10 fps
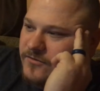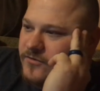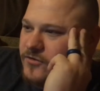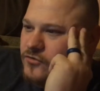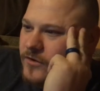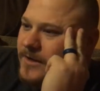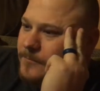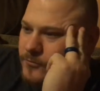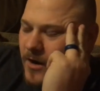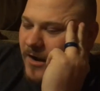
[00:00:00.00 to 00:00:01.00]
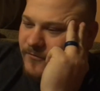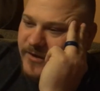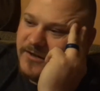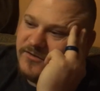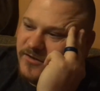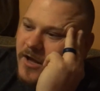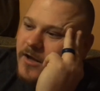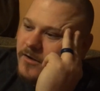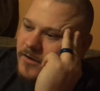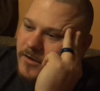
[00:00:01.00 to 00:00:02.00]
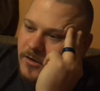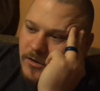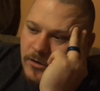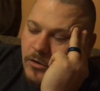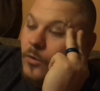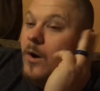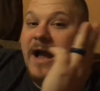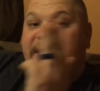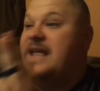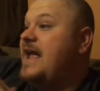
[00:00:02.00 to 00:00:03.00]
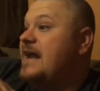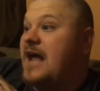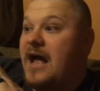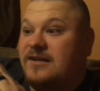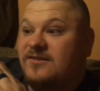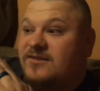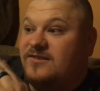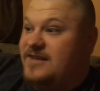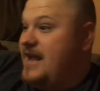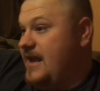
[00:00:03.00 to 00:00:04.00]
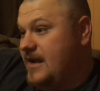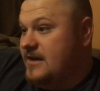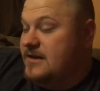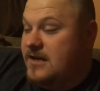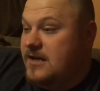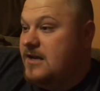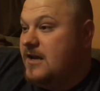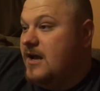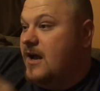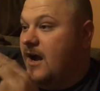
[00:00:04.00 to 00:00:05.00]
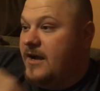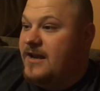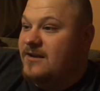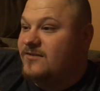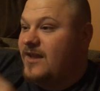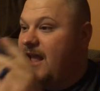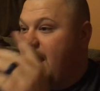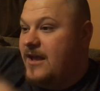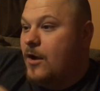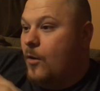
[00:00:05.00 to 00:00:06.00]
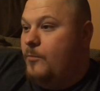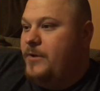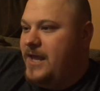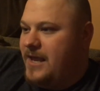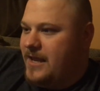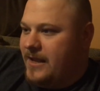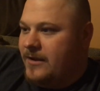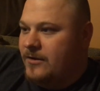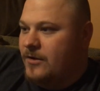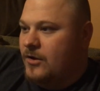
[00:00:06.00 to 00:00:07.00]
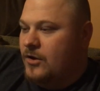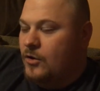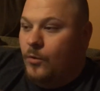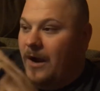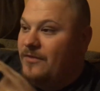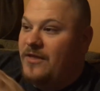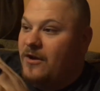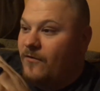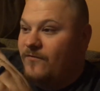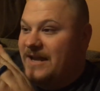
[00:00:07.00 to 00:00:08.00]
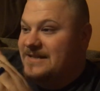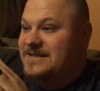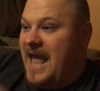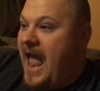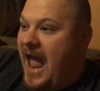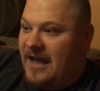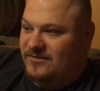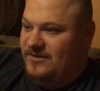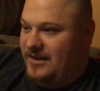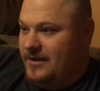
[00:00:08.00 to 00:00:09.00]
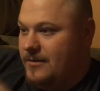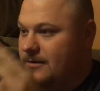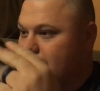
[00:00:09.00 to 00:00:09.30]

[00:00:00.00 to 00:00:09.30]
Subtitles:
Street Profits, who I cannot stand, against AOP, who I think are fantastic.